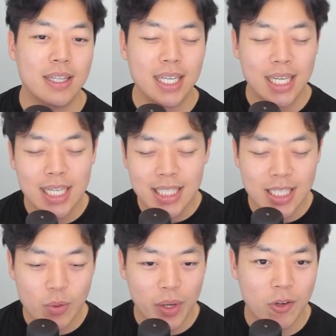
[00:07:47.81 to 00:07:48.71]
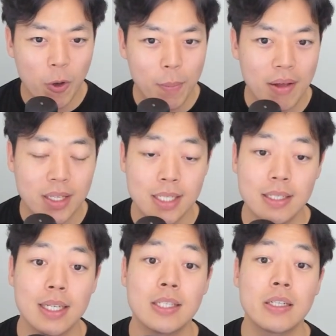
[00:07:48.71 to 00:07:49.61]
The easiest way to go about this
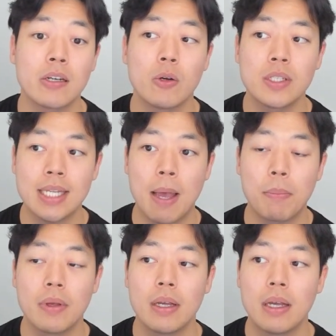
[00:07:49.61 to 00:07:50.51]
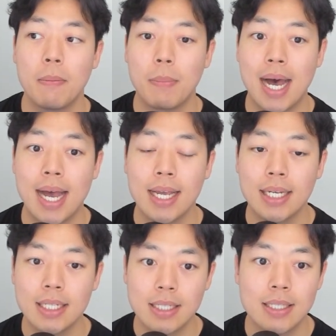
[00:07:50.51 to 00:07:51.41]
is to go step by
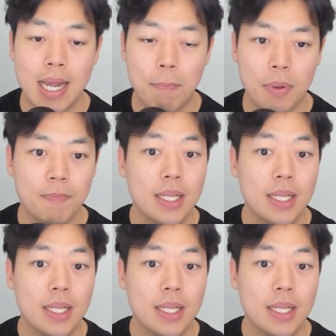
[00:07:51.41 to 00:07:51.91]
step.